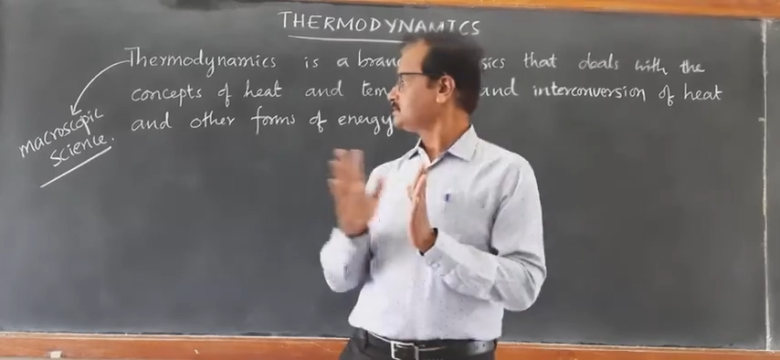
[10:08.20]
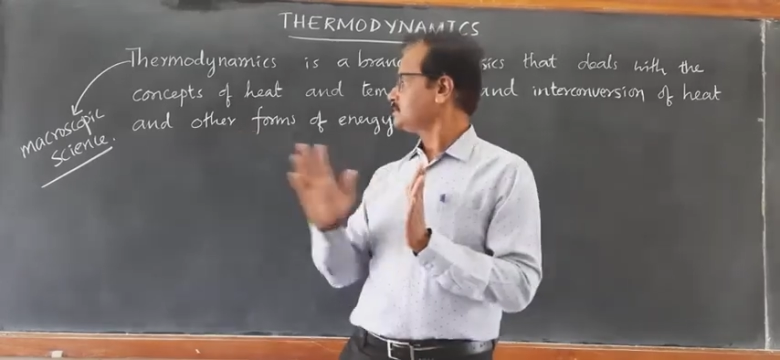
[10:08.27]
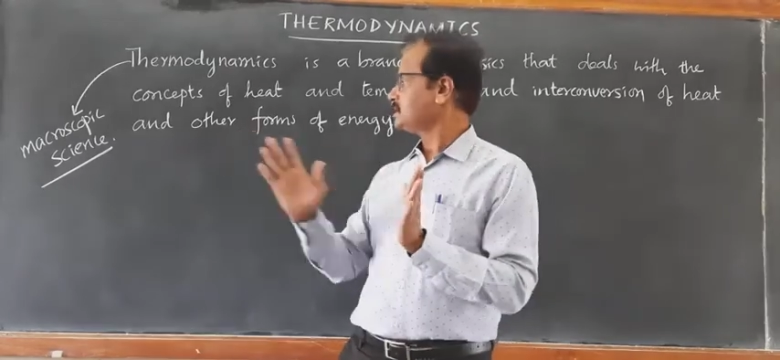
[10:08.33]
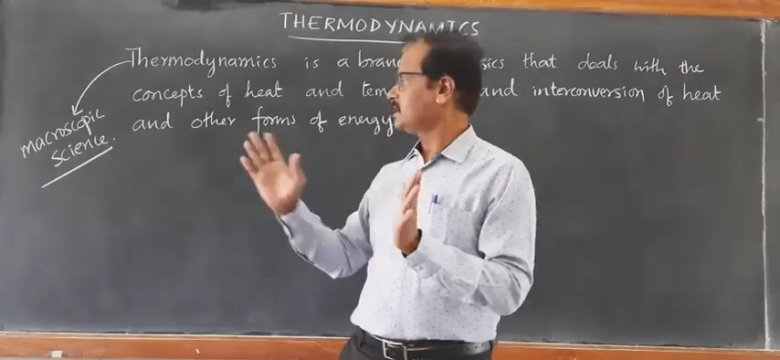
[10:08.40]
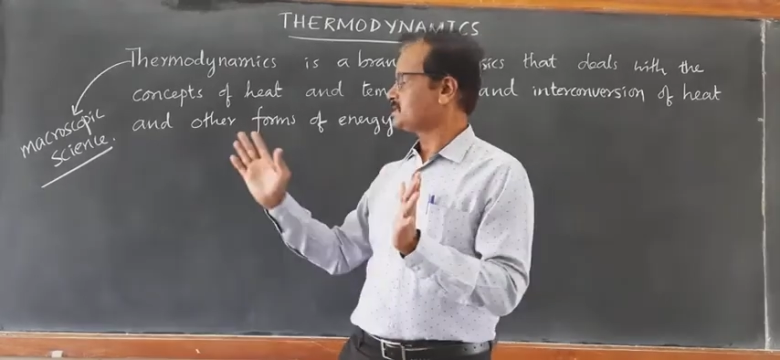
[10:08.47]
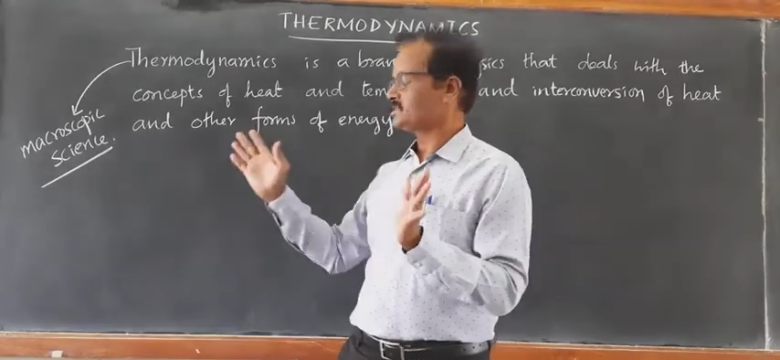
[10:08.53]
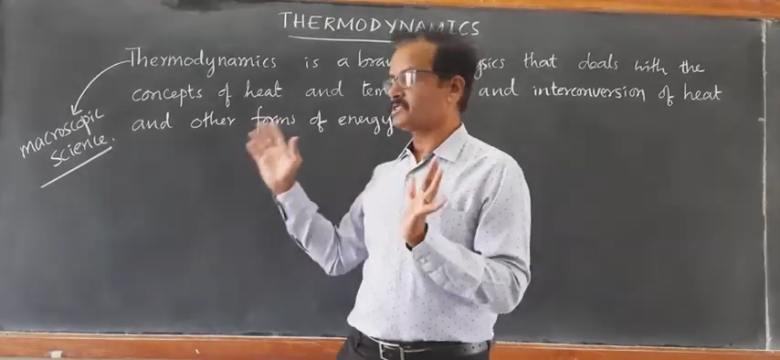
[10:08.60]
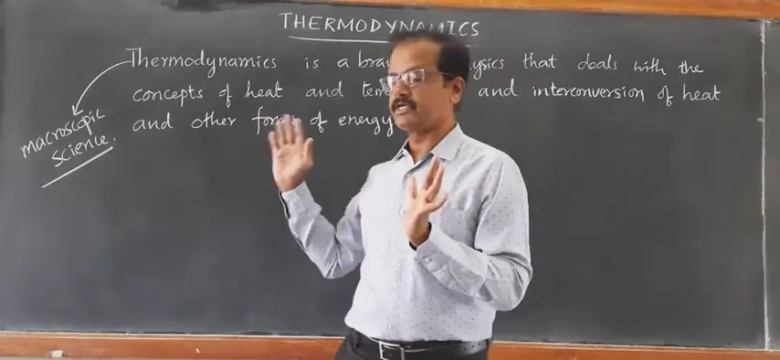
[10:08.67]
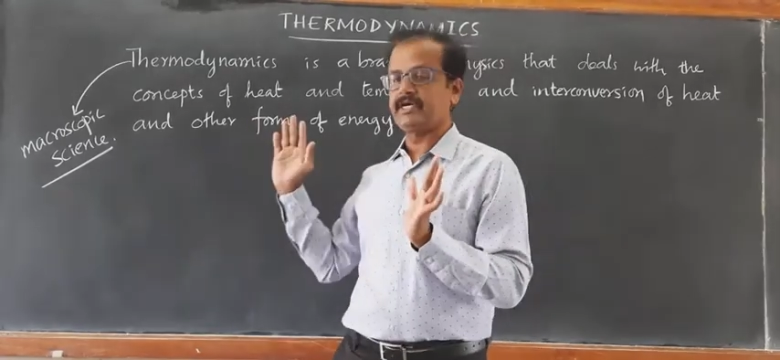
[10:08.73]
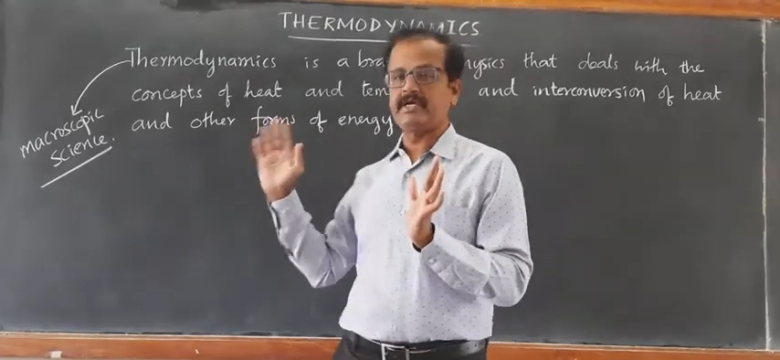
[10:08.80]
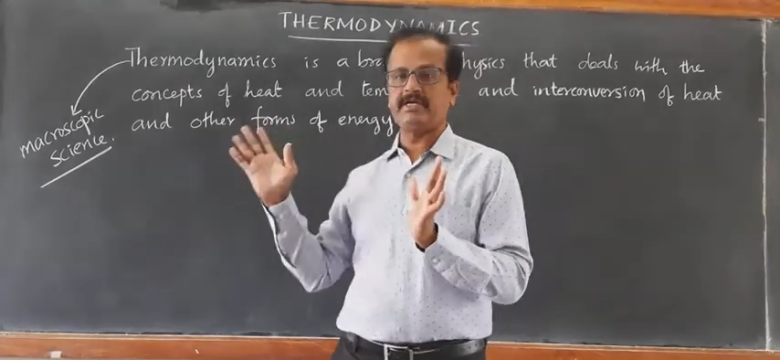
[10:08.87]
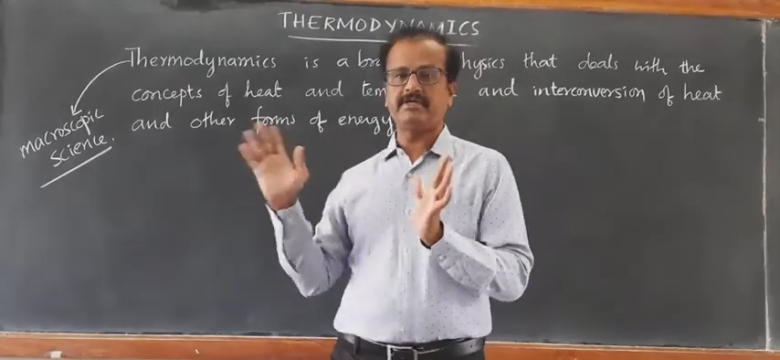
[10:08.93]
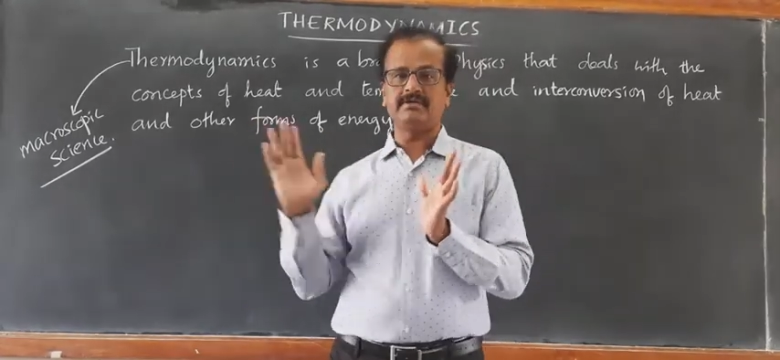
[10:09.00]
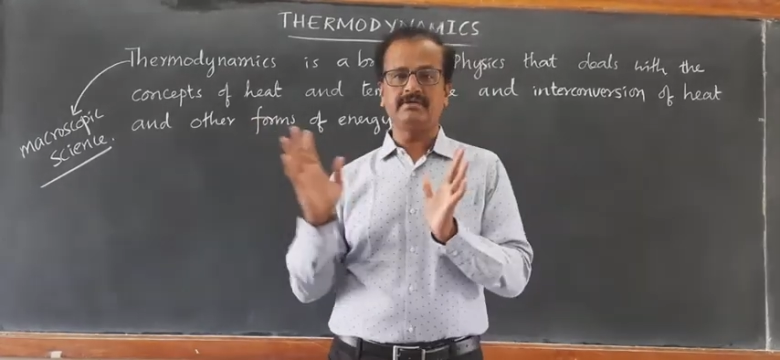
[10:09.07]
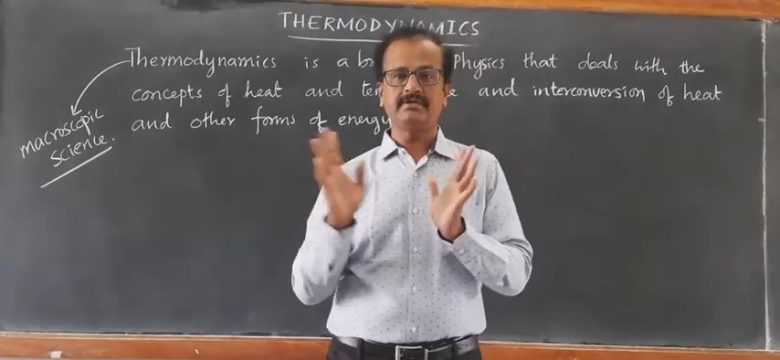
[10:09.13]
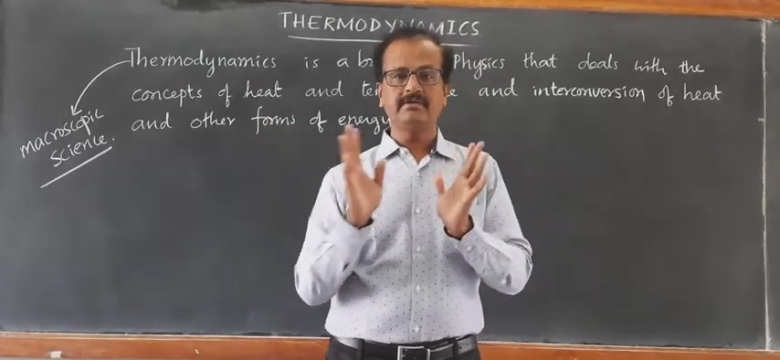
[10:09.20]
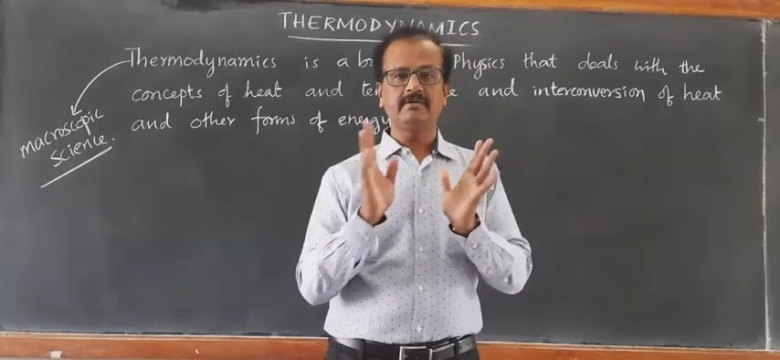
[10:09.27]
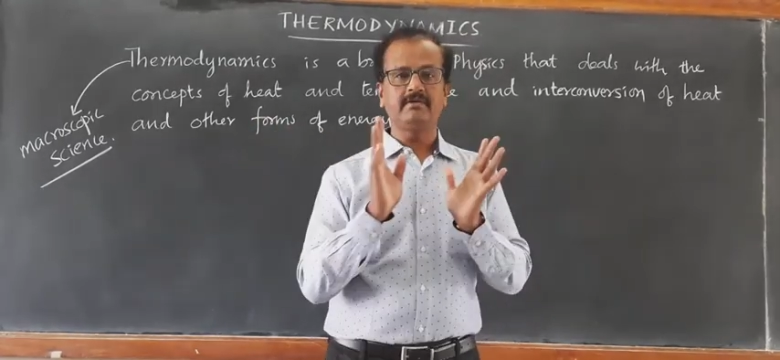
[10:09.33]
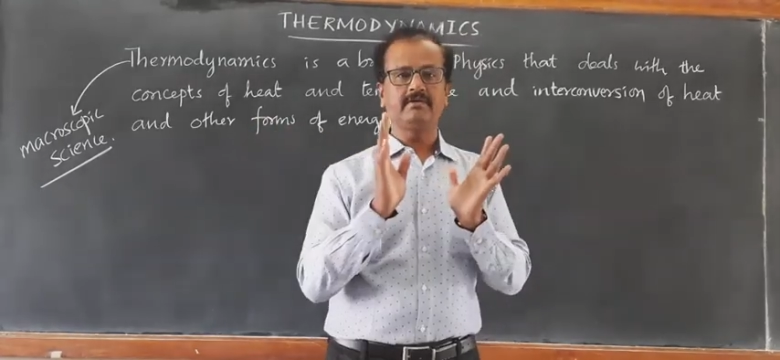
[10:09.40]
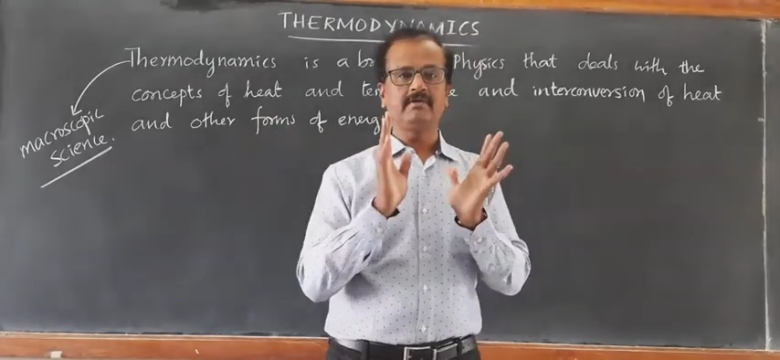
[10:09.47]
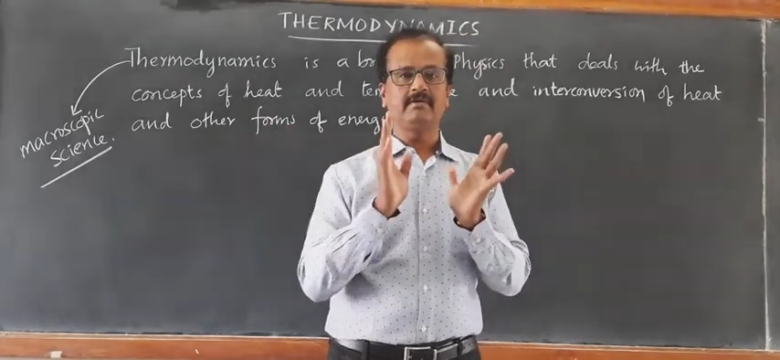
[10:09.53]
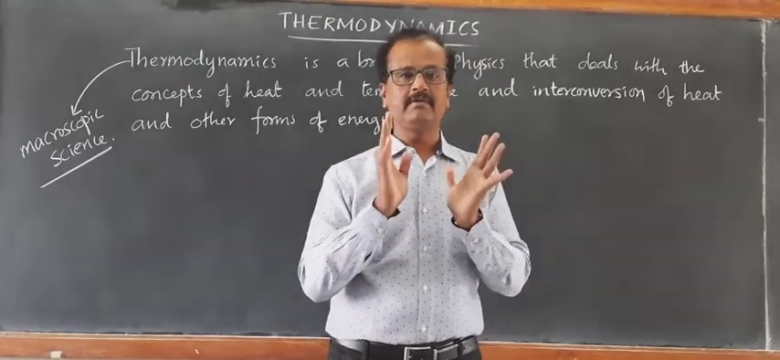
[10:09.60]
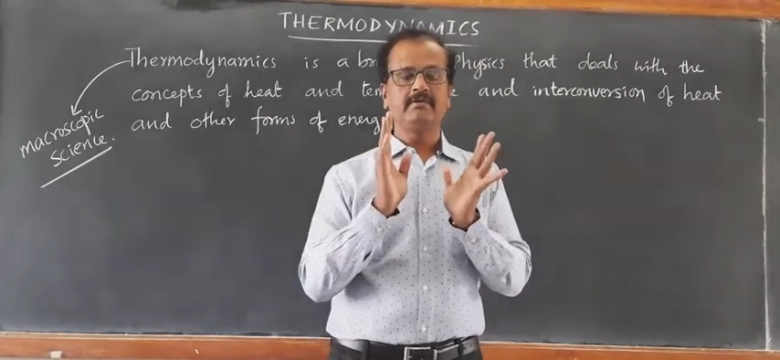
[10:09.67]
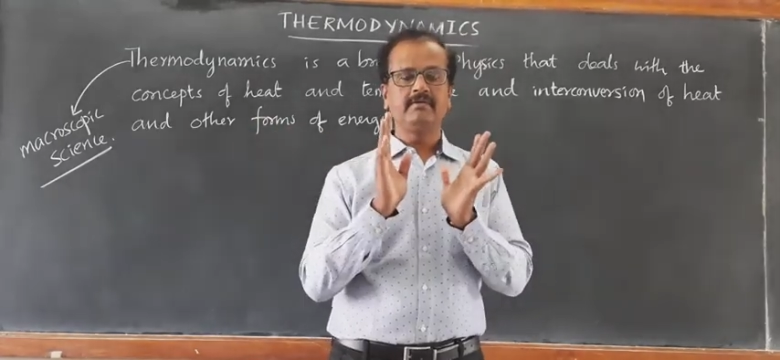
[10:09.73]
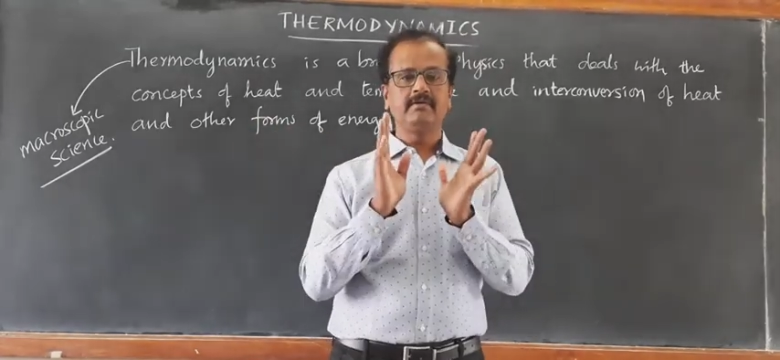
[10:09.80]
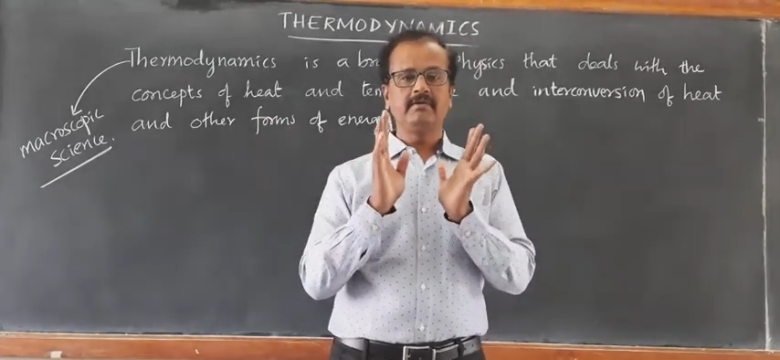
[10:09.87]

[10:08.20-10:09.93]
a state,